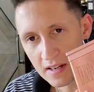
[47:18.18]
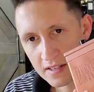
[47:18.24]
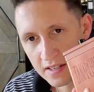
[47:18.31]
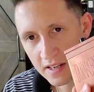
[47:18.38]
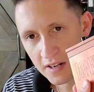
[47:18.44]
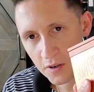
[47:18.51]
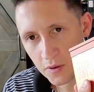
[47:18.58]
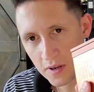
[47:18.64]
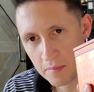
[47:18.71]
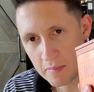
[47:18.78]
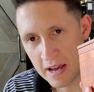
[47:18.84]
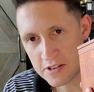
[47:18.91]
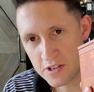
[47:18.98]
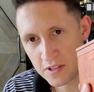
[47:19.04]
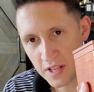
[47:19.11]
you know,
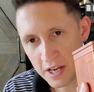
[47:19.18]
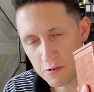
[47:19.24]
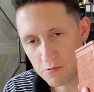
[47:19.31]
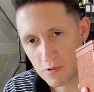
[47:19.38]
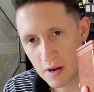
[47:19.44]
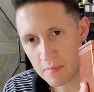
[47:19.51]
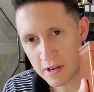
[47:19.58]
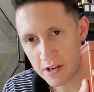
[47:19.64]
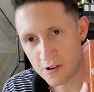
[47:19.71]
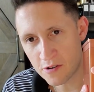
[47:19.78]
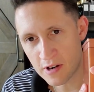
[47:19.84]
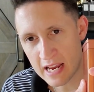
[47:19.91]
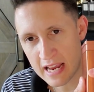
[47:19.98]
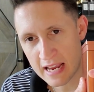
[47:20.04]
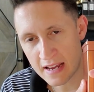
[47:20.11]
imagine like rubbing
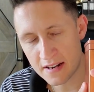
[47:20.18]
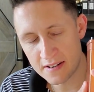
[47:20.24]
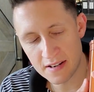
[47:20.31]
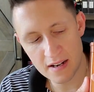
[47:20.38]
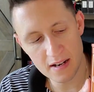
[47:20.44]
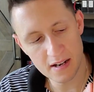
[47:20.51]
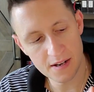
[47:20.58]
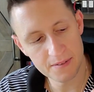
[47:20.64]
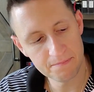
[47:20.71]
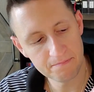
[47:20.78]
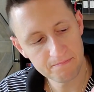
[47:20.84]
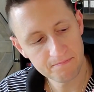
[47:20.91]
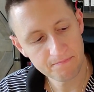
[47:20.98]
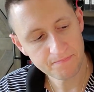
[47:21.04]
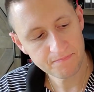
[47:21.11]
your hand
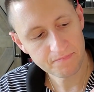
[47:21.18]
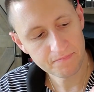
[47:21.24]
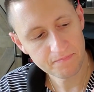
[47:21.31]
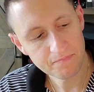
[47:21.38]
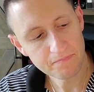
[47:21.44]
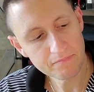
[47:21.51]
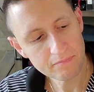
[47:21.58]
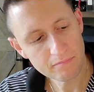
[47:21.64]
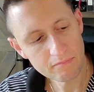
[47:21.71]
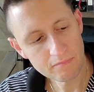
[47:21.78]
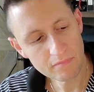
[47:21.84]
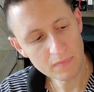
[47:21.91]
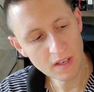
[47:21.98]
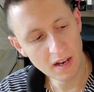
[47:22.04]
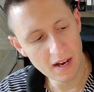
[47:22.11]
on,
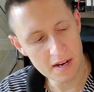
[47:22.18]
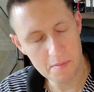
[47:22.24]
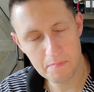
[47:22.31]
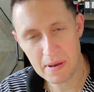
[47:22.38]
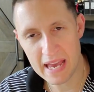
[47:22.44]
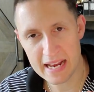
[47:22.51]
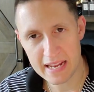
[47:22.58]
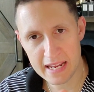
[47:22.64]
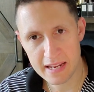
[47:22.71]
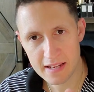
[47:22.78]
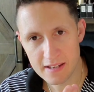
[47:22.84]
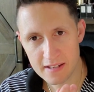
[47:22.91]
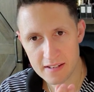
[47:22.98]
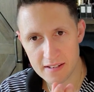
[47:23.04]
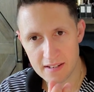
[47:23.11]
on a penny
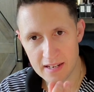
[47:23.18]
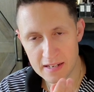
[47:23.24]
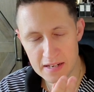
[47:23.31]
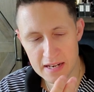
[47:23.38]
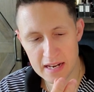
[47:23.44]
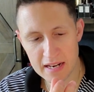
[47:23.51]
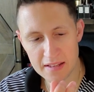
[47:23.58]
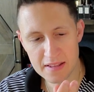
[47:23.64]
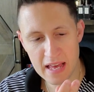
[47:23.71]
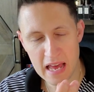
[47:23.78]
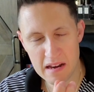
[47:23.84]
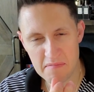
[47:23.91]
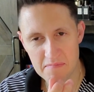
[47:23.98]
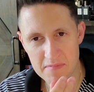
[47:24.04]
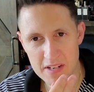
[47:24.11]
and getting
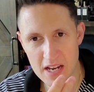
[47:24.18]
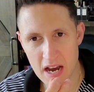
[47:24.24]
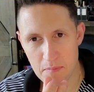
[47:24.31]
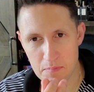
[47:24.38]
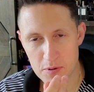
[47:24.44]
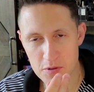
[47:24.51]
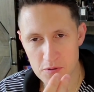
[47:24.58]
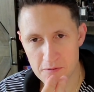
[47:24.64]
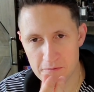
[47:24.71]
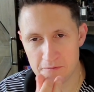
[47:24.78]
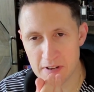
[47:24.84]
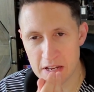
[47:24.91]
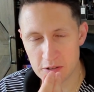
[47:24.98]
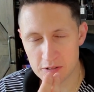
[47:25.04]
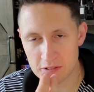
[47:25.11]
that copper
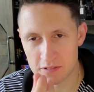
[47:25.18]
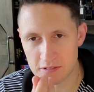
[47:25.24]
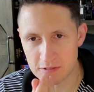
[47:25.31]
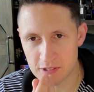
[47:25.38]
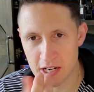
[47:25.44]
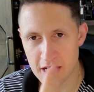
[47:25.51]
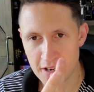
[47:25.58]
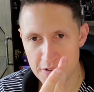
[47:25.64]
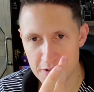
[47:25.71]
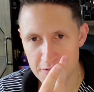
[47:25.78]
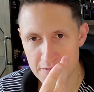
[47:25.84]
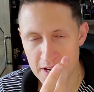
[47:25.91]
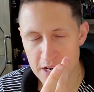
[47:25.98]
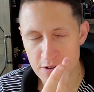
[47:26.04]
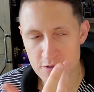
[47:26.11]
feel right on your
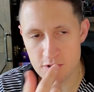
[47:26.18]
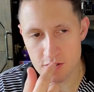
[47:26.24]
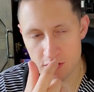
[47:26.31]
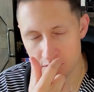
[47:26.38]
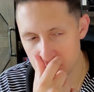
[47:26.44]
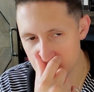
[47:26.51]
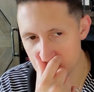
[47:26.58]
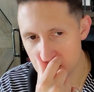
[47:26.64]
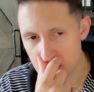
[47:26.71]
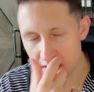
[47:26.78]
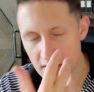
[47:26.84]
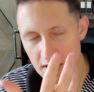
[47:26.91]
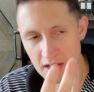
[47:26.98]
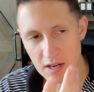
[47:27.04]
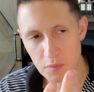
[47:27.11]
fingers
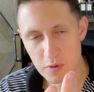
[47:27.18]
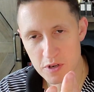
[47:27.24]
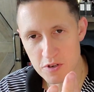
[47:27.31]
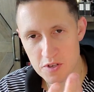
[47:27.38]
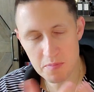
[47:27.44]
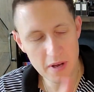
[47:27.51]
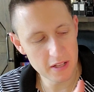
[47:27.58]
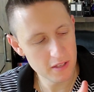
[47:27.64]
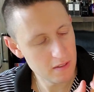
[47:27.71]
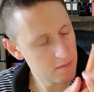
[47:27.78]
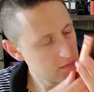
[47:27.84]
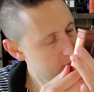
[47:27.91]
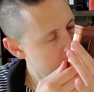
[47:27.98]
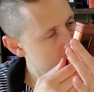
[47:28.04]
uh, when you smell it.